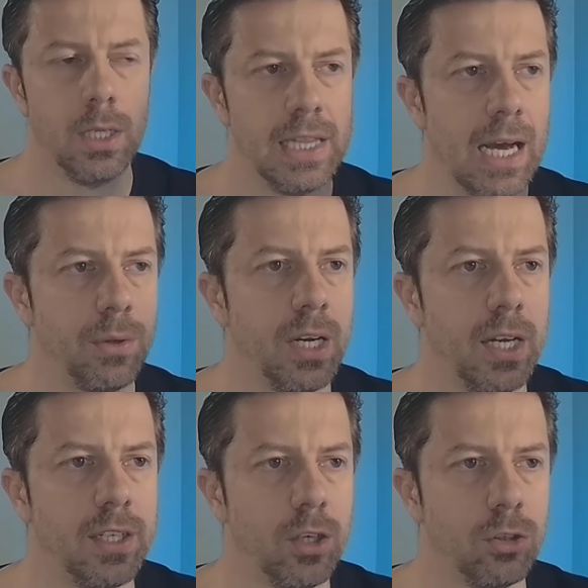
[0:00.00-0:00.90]
Now that I
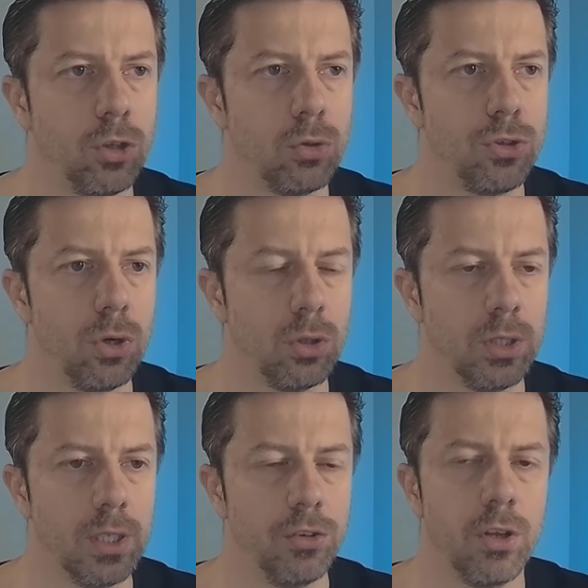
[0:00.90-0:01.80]
told you all
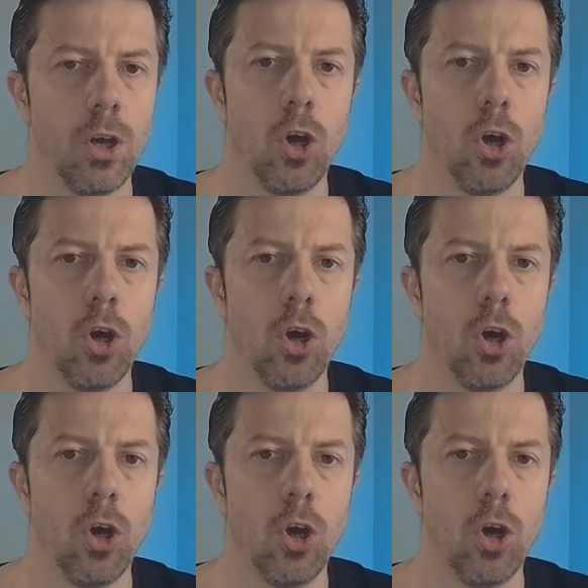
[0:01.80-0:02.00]
this,